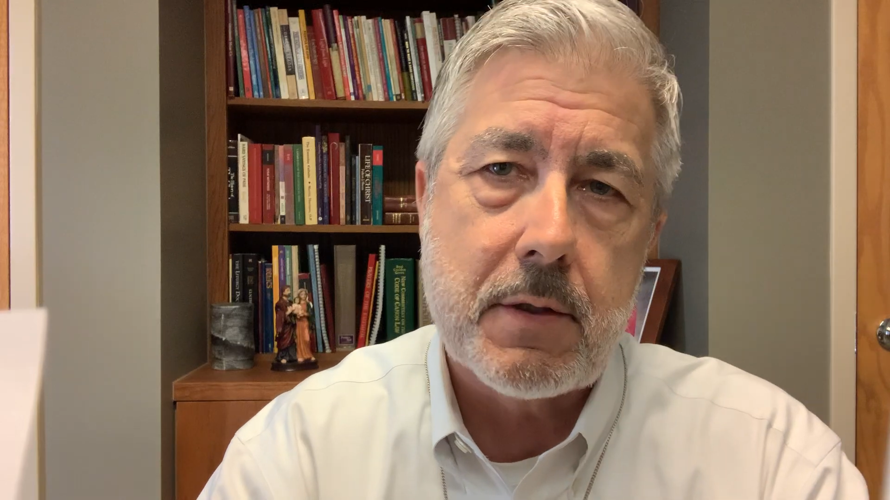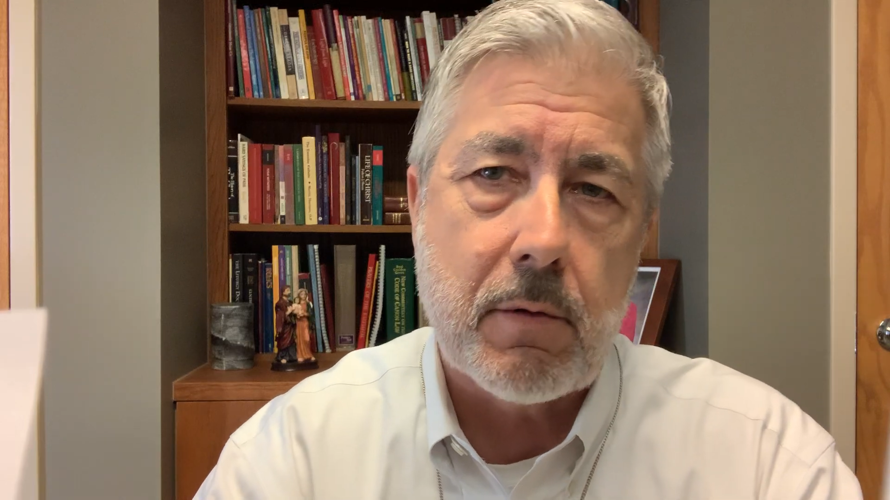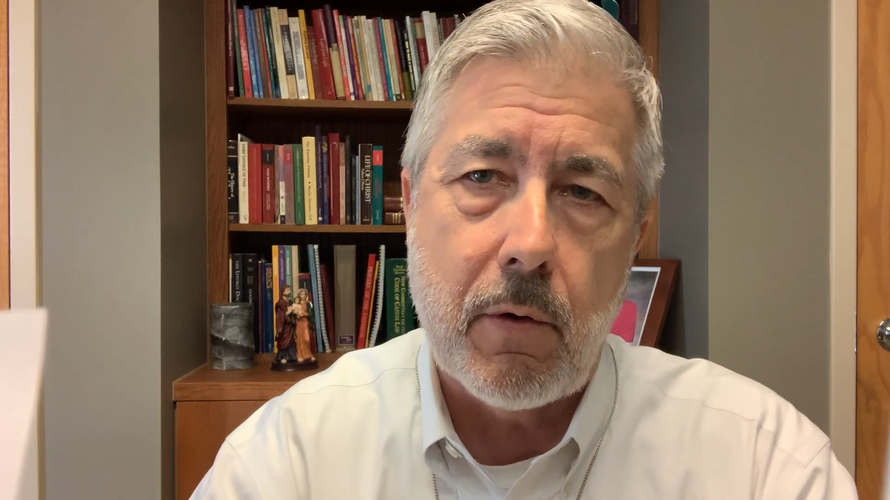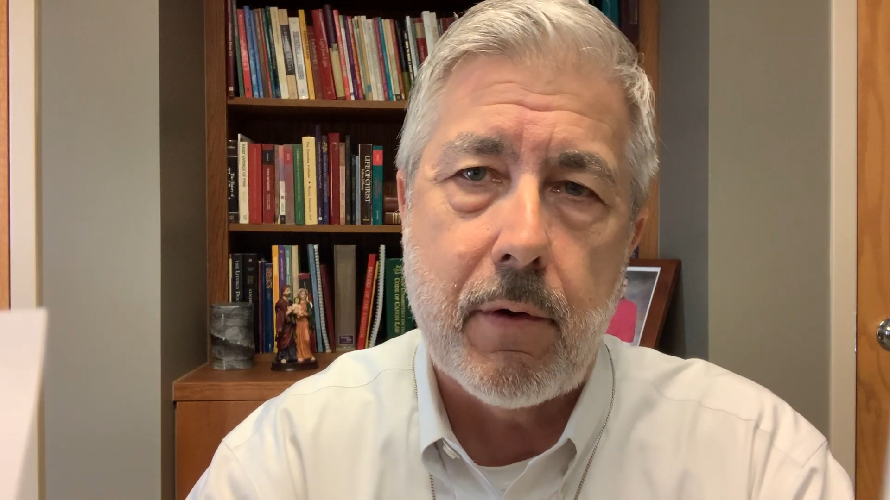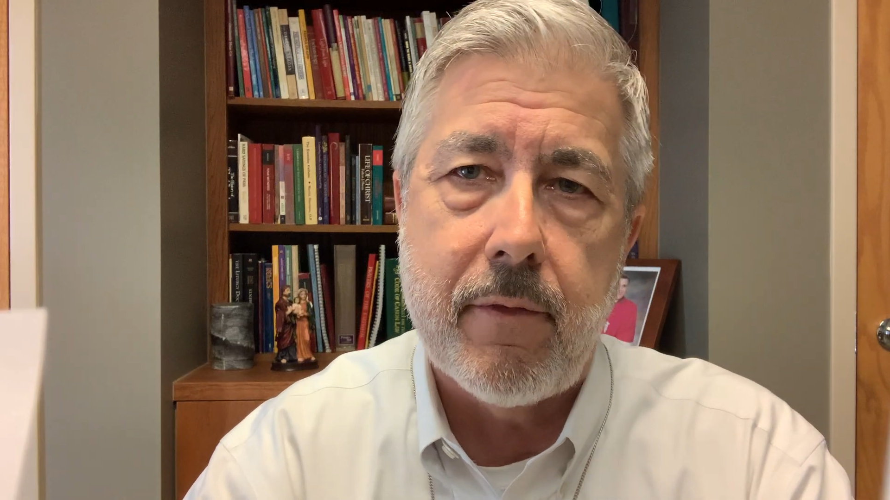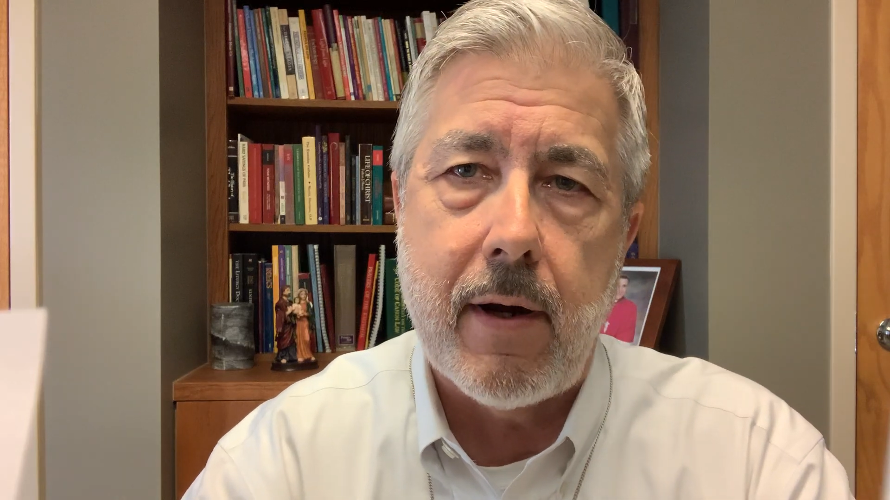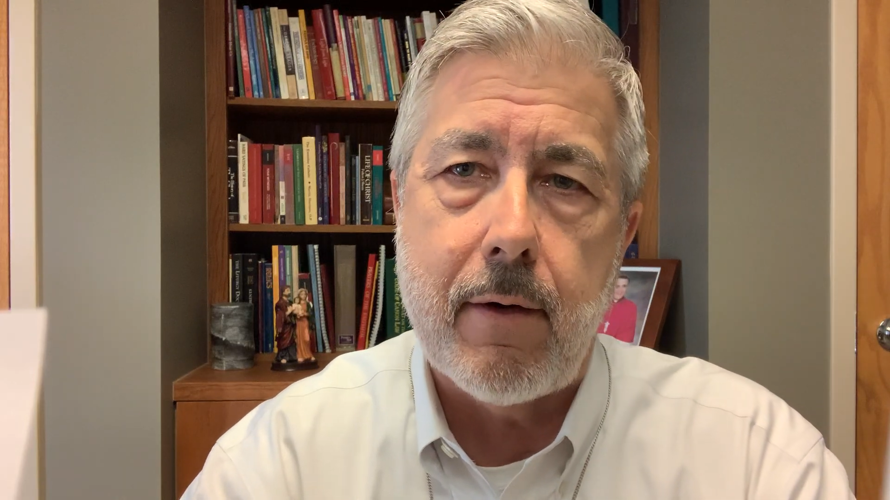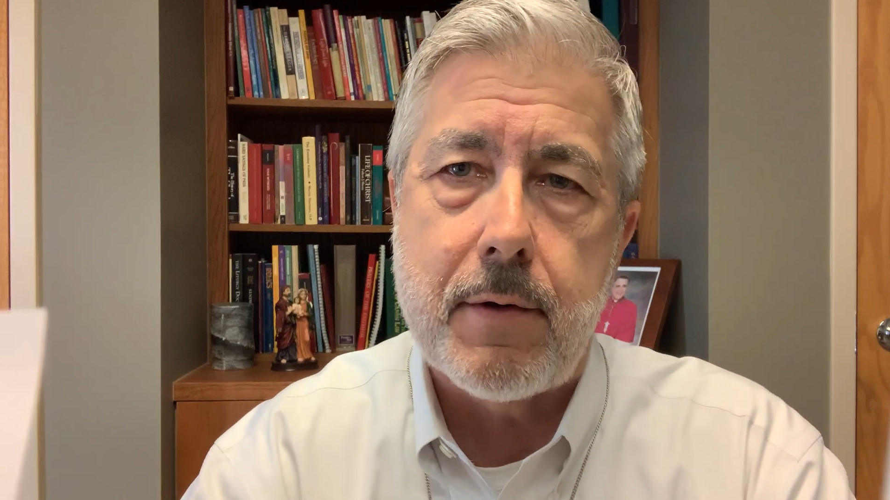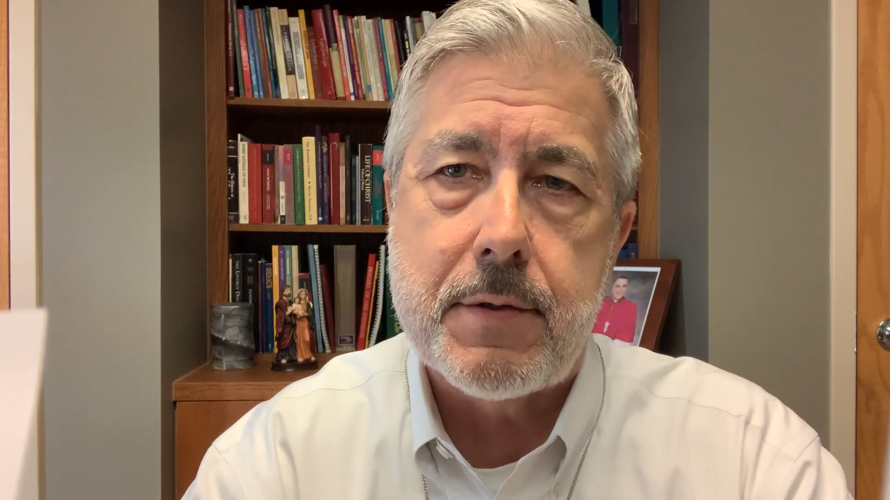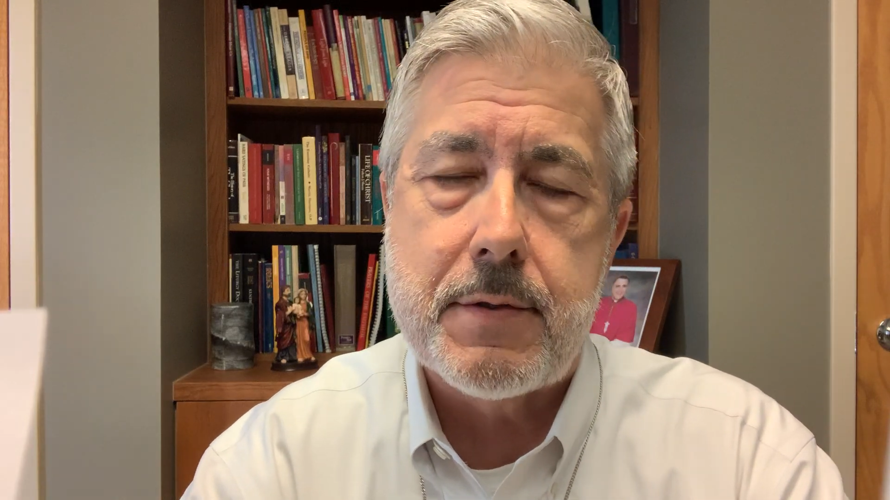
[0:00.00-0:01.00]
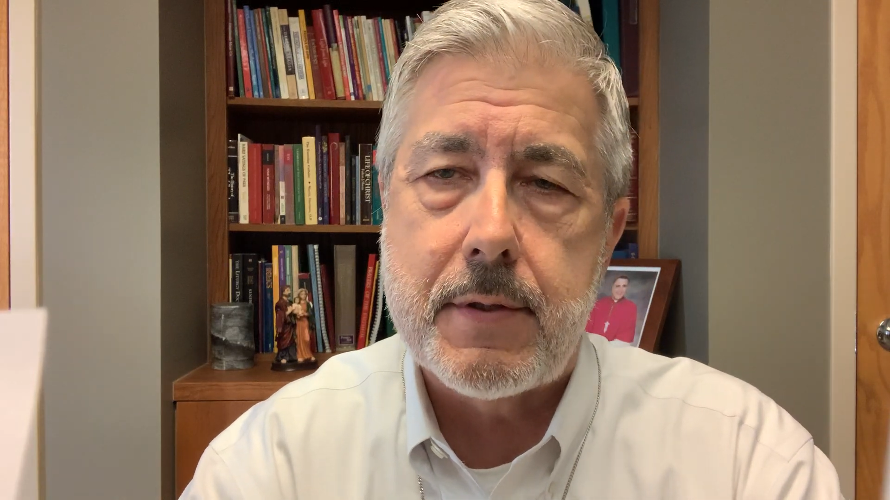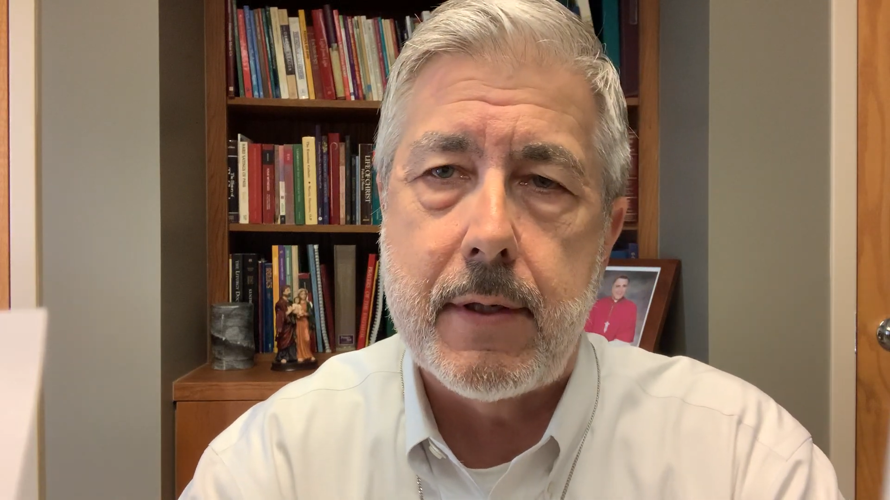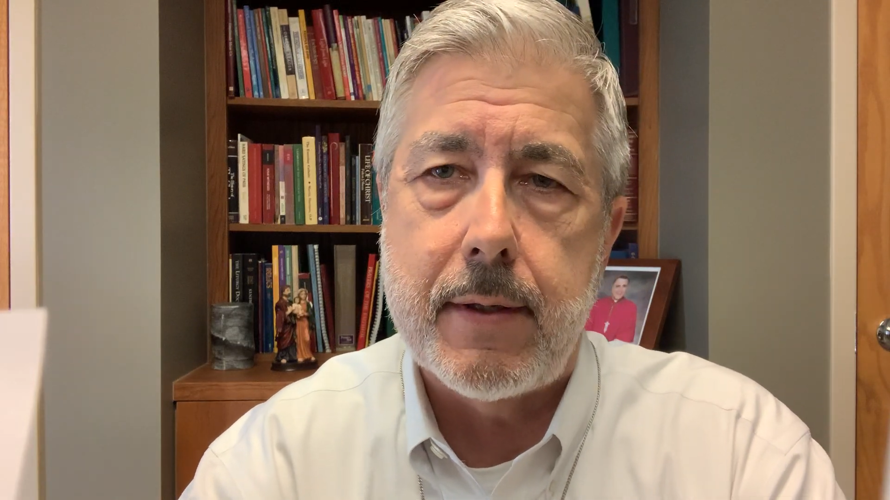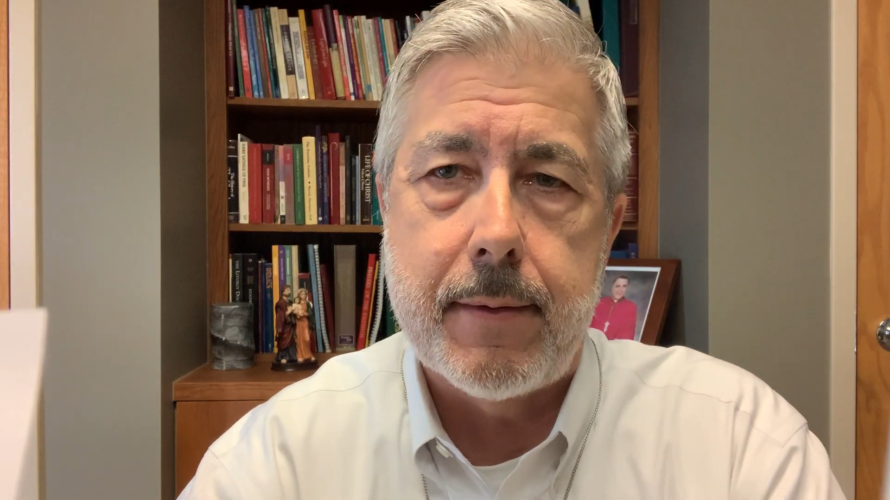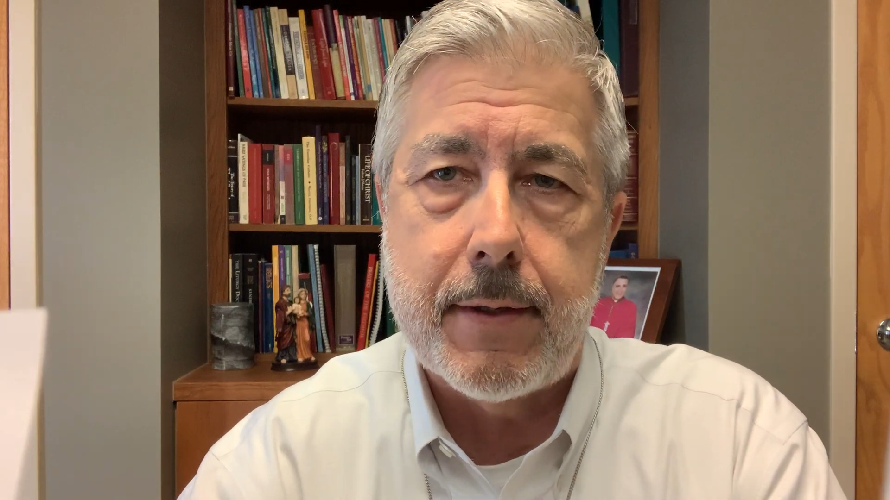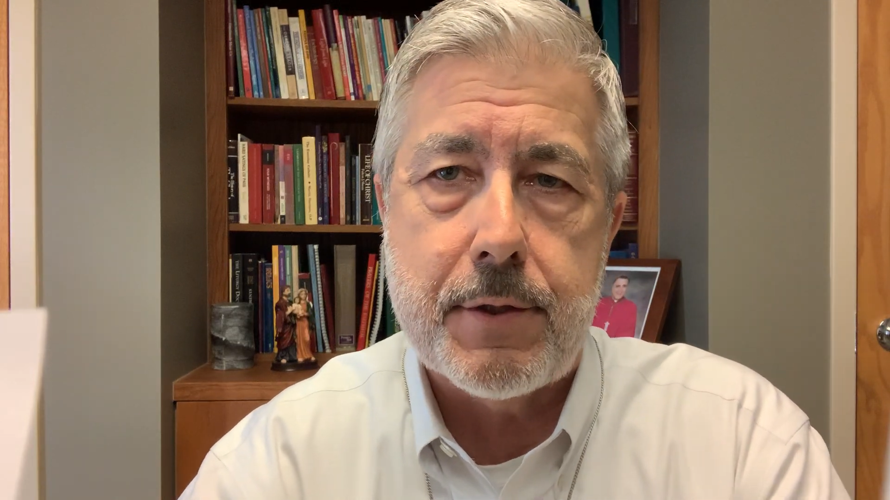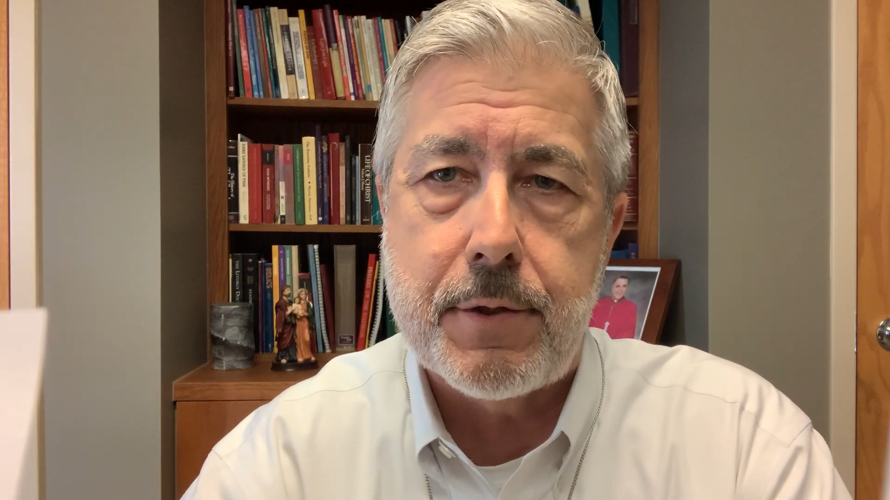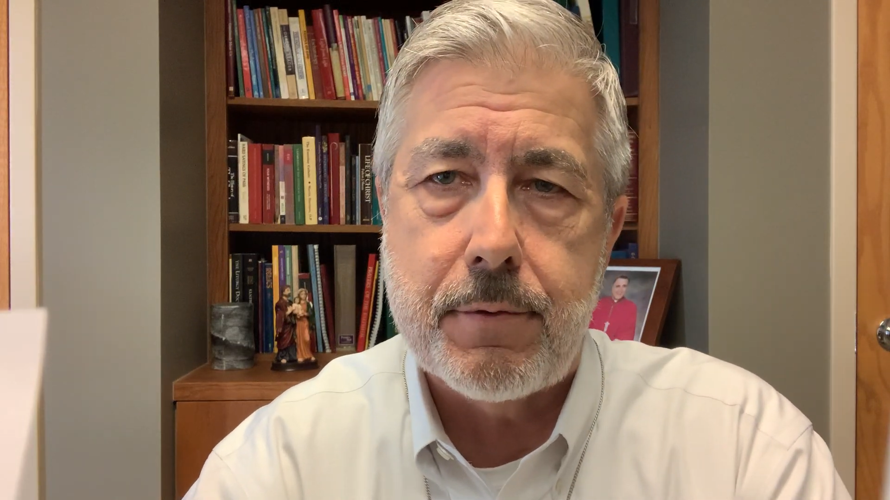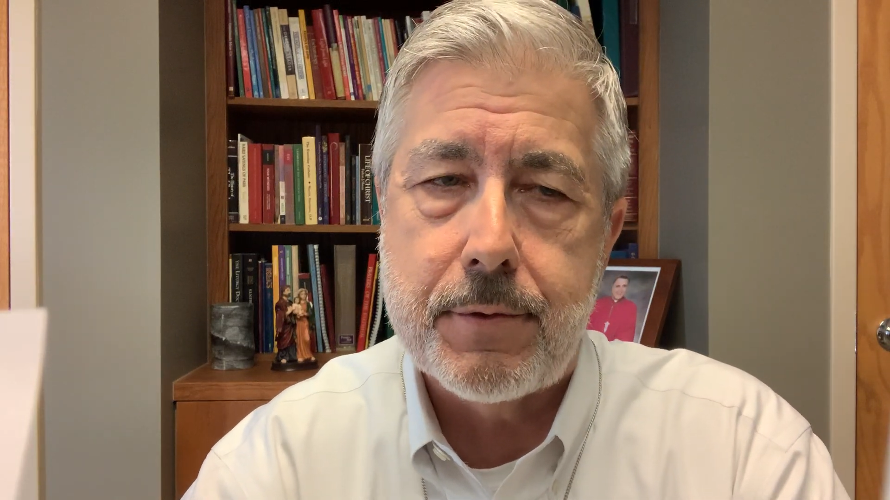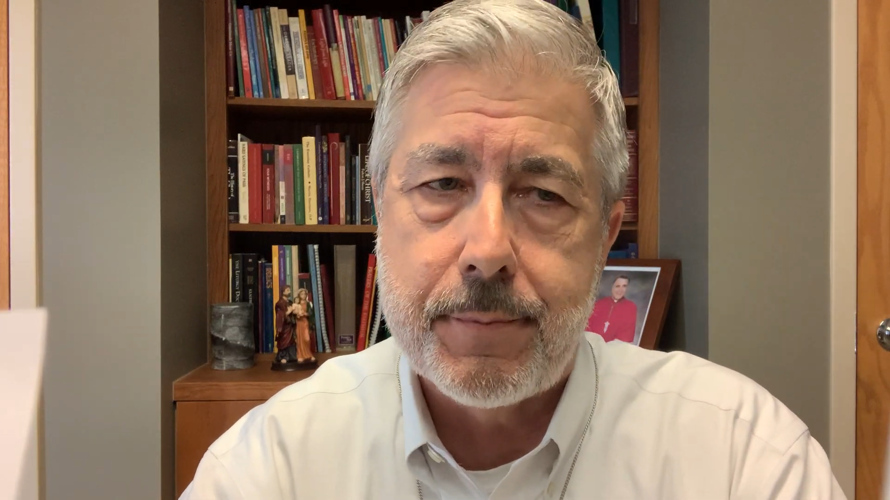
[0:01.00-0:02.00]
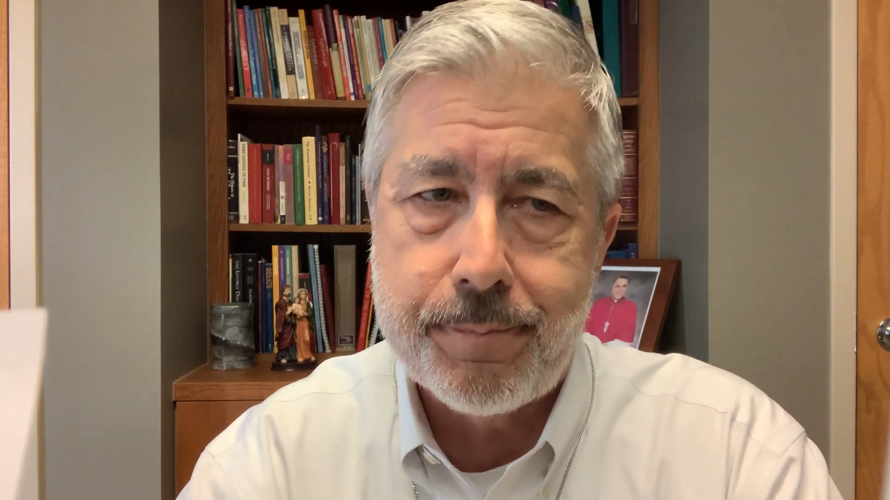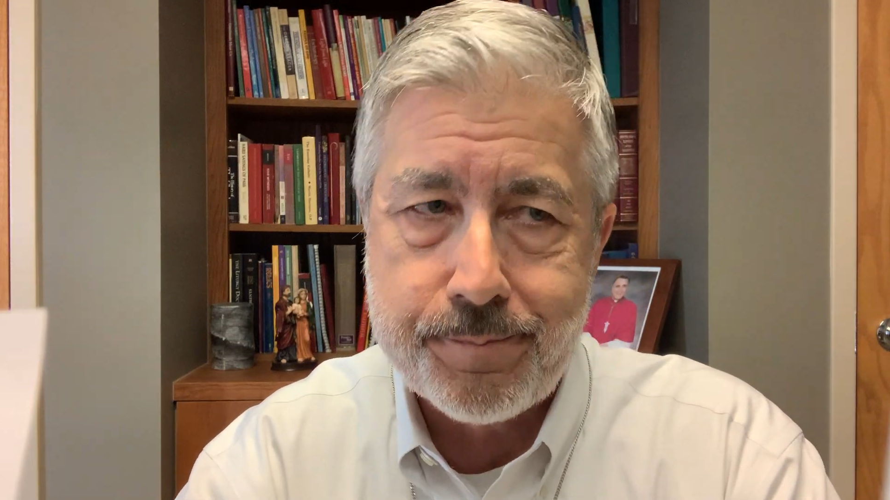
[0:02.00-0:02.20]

coronavirus issues.